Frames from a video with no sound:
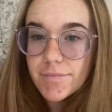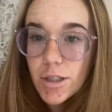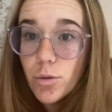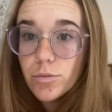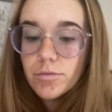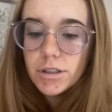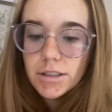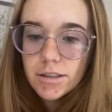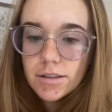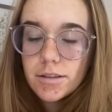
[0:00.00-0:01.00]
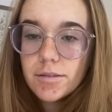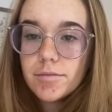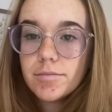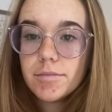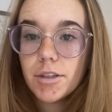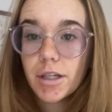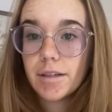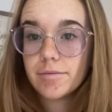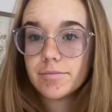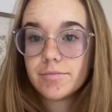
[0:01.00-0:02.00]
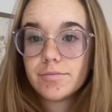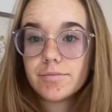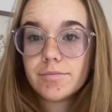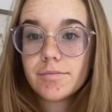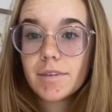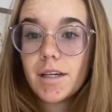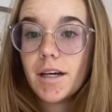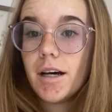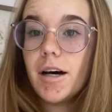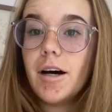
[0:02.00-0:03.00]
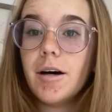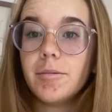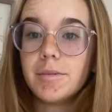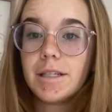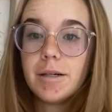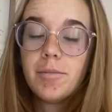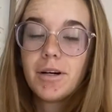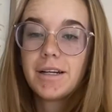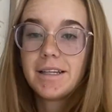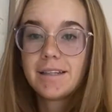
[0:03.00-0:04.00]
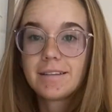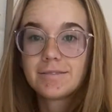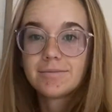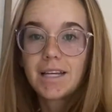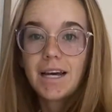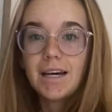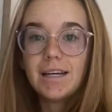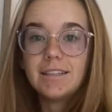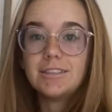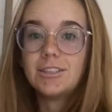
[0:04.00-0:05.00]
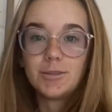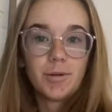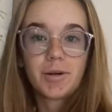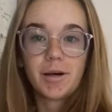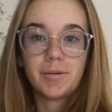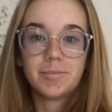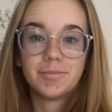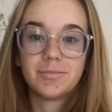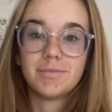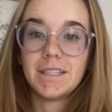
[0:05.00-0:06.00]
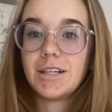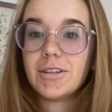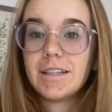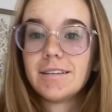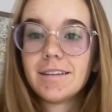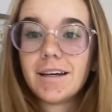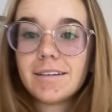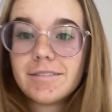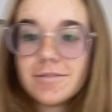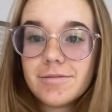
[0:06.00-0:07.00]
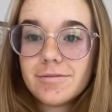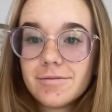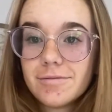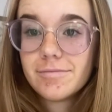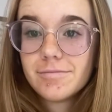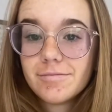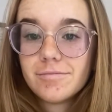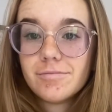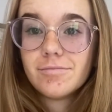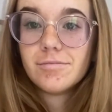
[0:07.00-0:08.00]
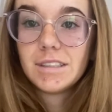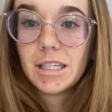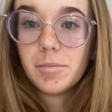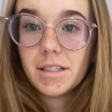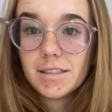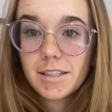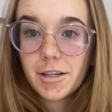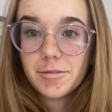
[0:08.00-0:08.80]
Oh, Jesus. Okay. Um, good morning. I just woke up, literally, like ten minutes ago.